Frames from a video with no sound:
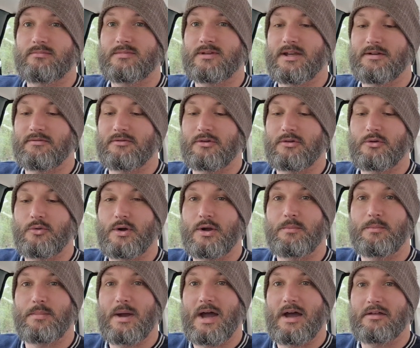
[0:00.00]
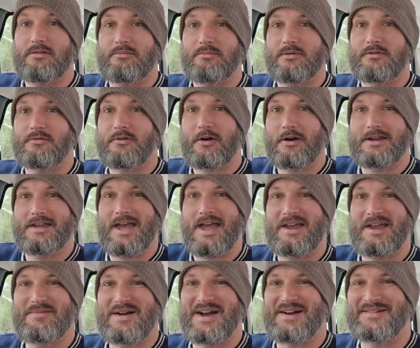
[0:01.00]
given her a quick bath before I
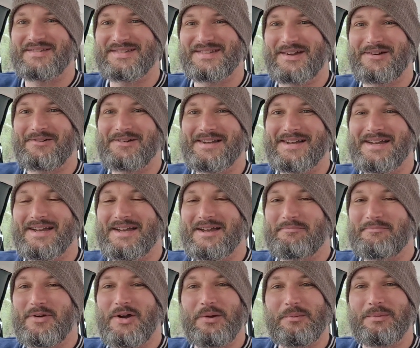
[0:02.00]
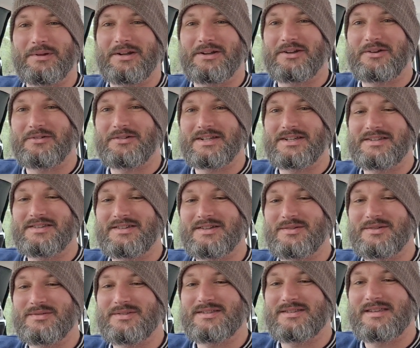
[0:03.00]
came out, so I'm hoping I don't need
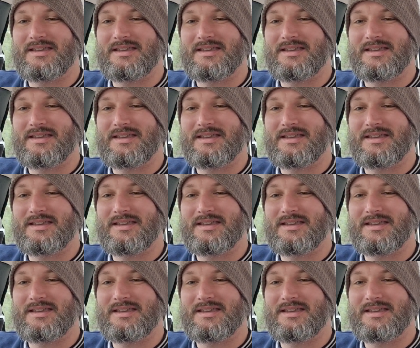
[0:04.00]
to.